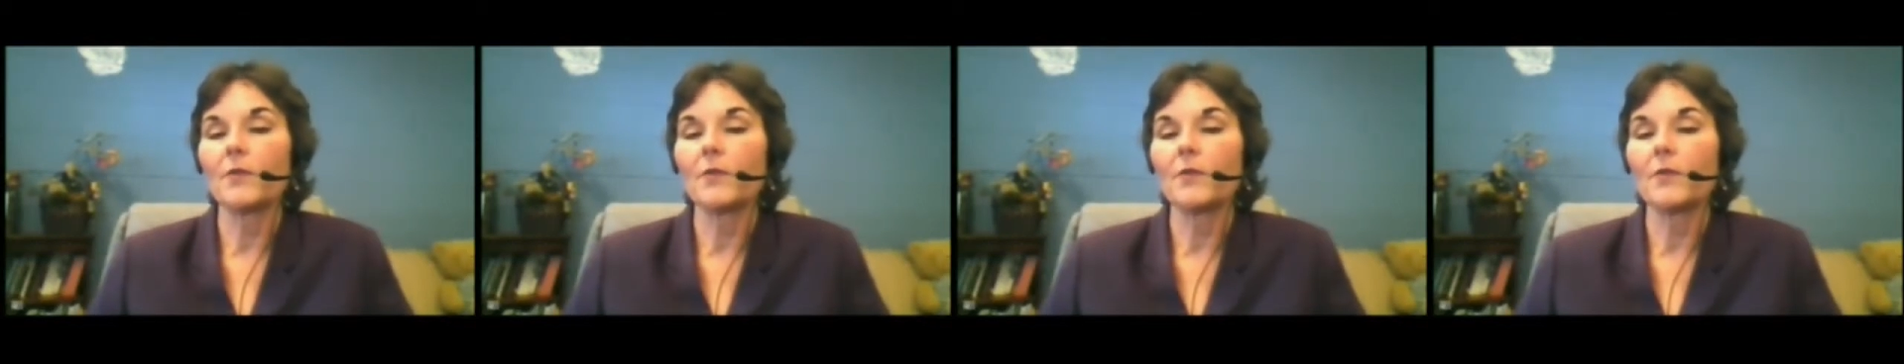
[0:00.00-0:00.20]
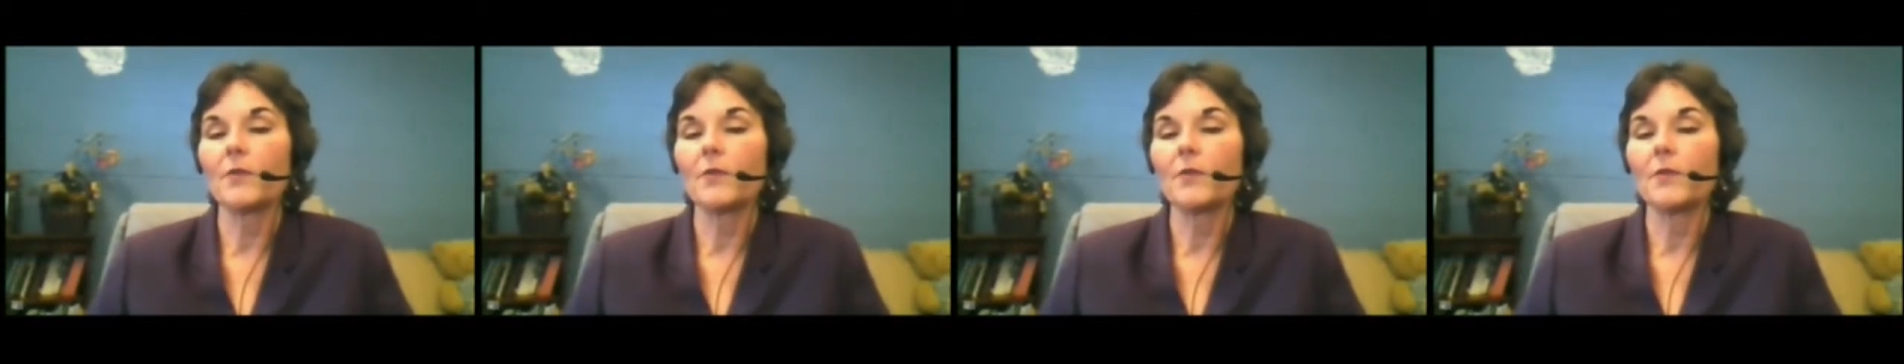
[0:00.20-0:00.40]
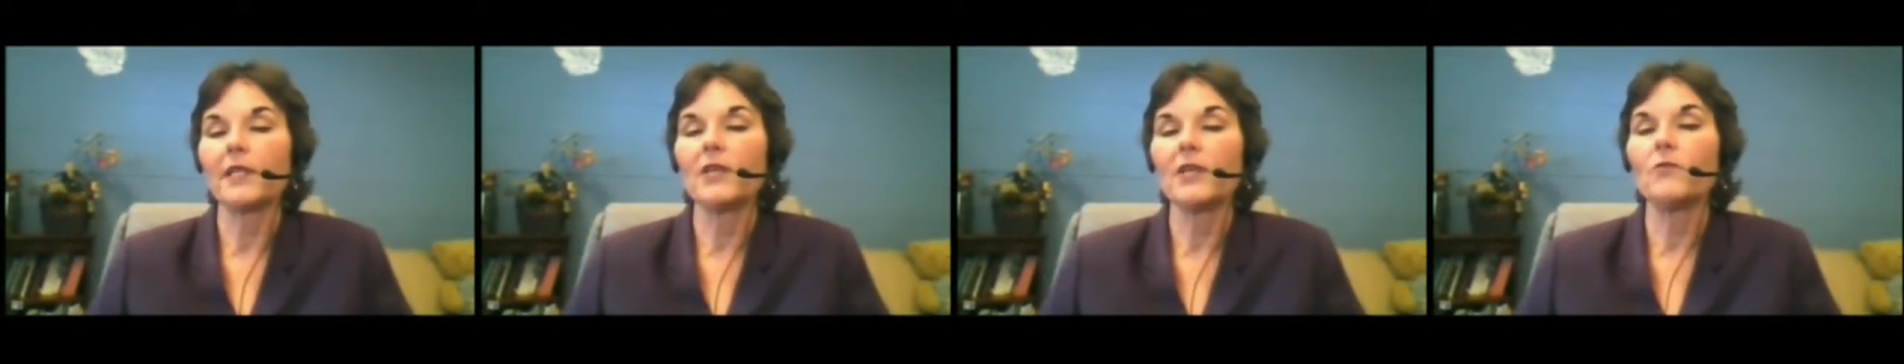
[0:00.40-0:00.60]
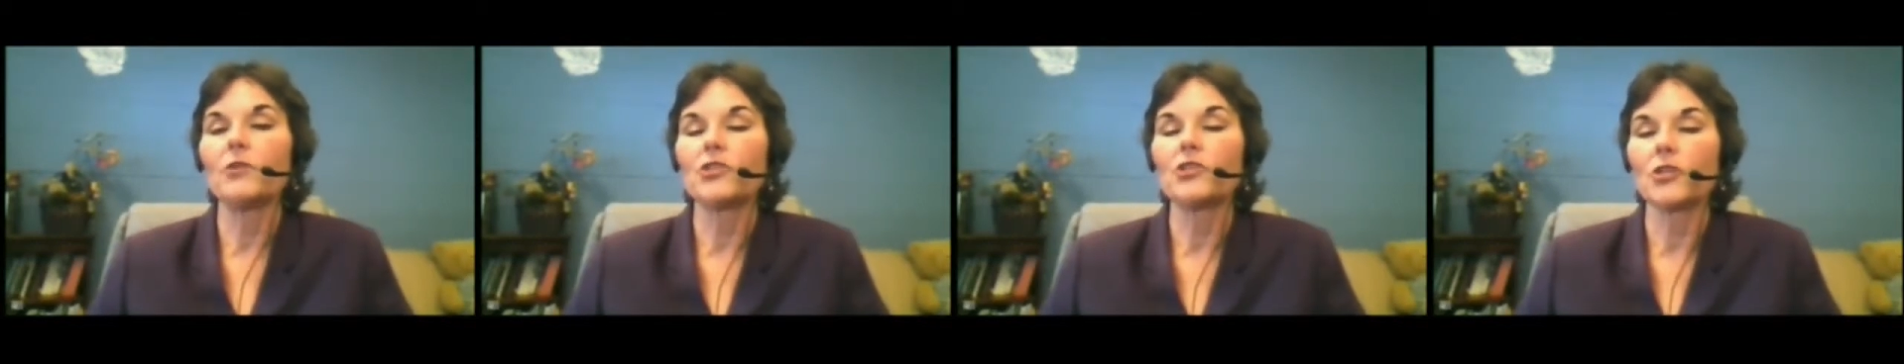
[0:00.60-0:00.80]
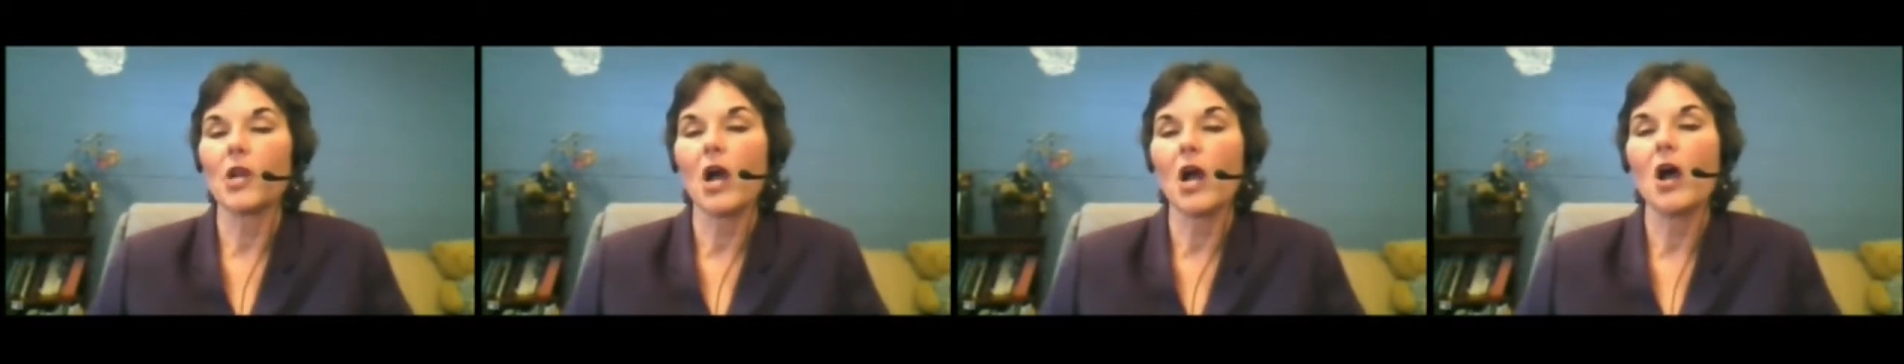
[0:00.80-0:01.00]
I believe we
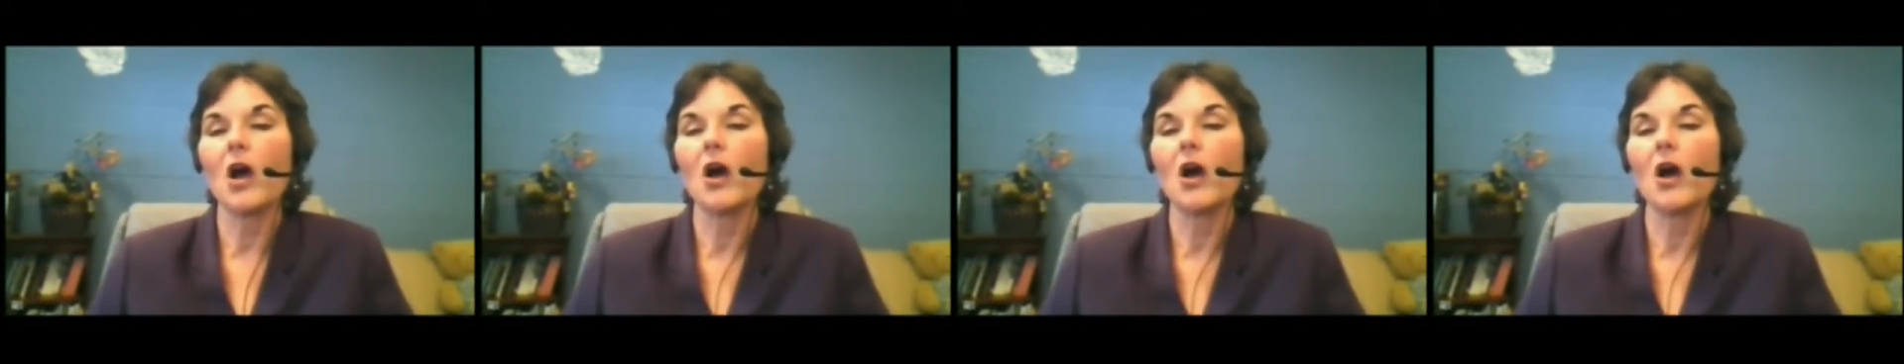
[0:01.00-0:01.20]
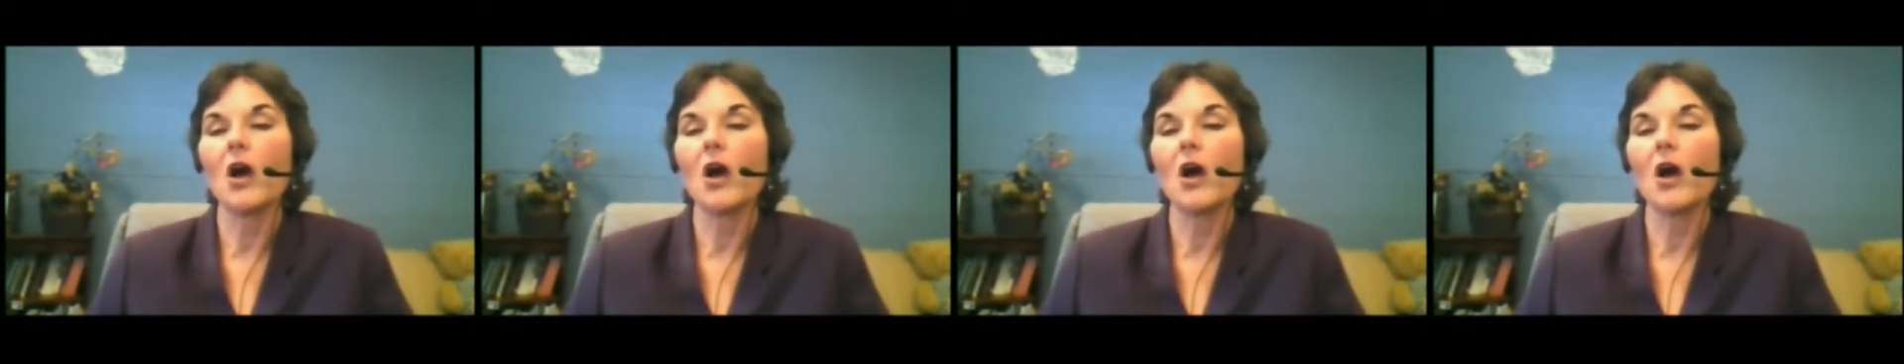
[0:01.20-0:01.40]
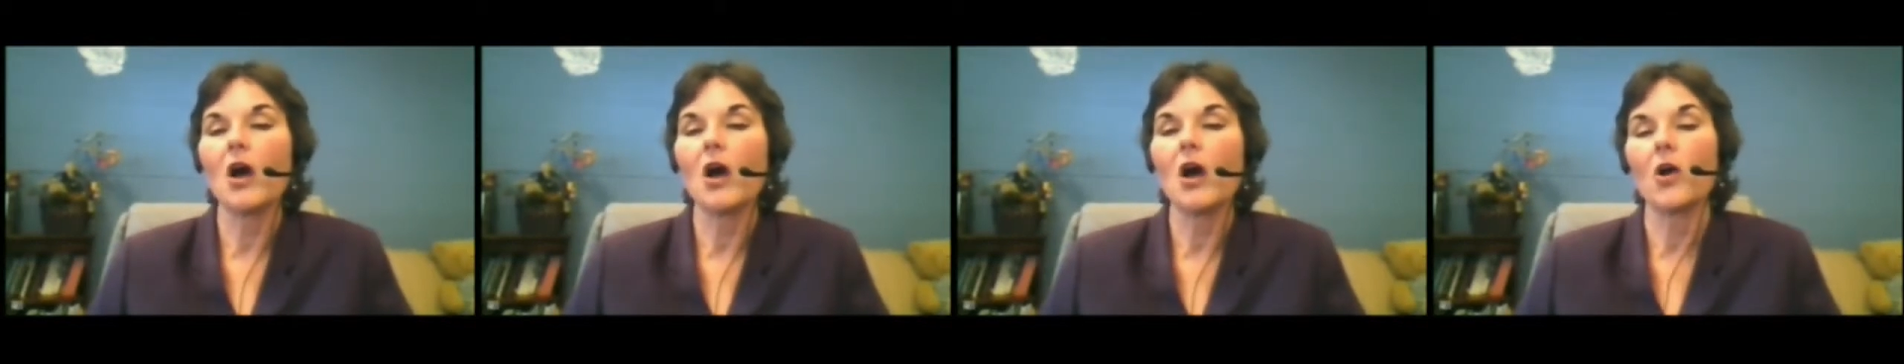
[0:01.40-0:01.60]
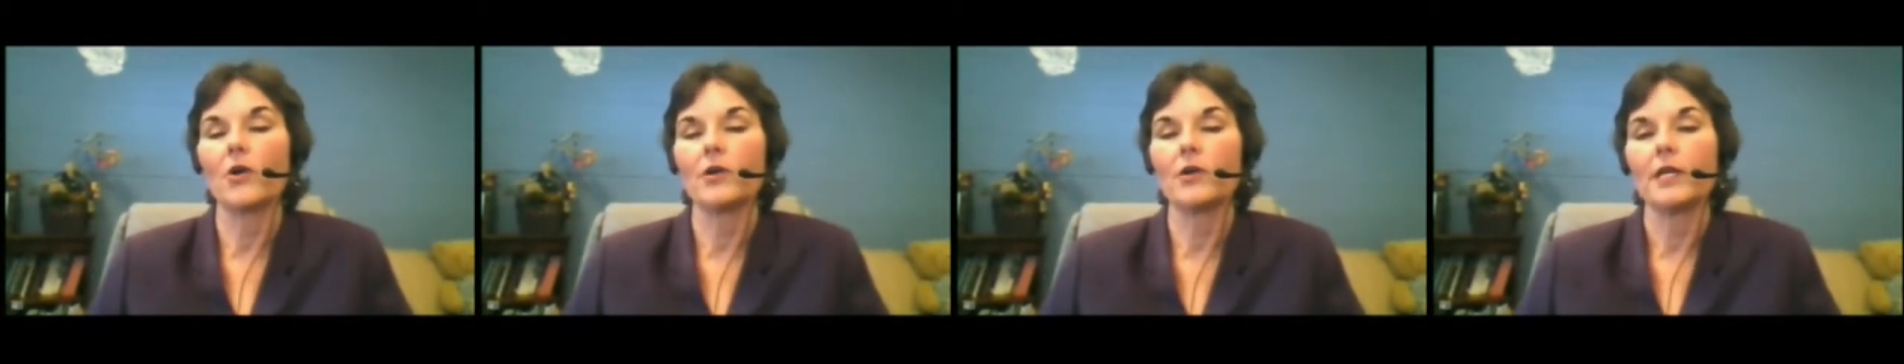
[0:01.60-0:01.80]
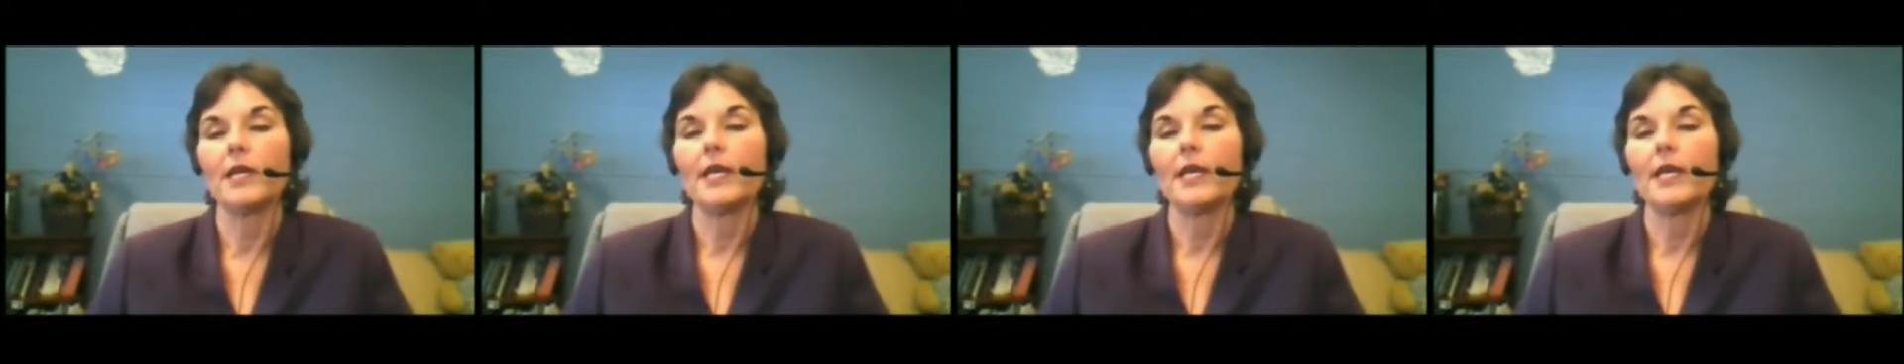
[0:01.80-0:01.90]
should all have a part